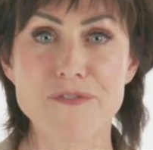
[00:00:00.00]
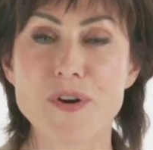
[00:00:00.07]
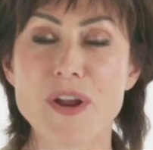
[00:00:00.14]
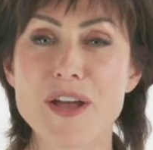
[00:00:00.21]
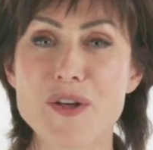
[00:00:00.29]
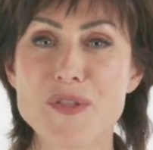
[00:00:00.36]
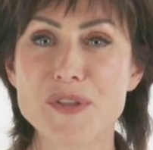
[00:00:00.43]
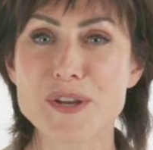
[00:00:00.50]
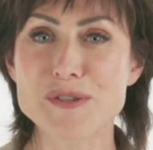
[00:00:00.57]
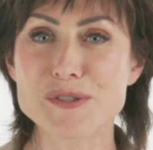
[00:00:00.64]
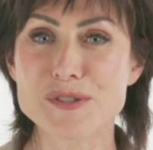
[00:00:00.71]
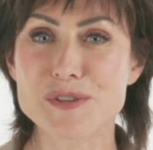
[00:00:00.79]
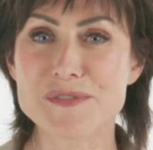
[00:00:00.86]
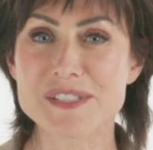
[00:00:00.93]
for health care
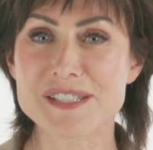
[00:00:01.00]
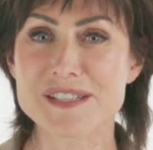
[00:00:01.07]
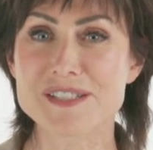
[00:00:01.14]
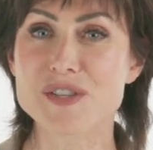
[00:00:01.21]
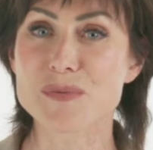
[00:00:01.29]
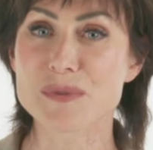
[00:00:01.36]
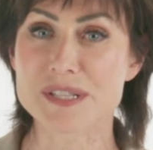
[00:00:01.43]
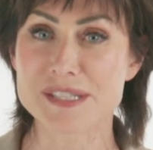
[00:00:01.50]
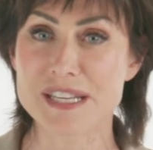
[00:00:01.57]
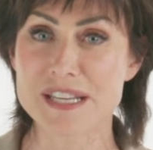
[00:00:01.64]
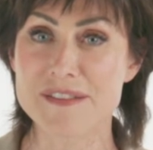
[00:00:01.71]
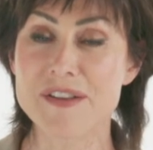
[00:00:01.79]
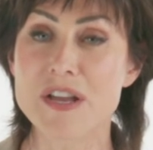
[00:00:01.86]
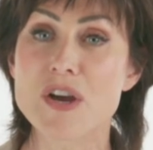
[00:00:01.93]
services you
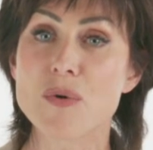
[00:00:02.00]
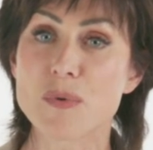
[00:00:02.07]
receive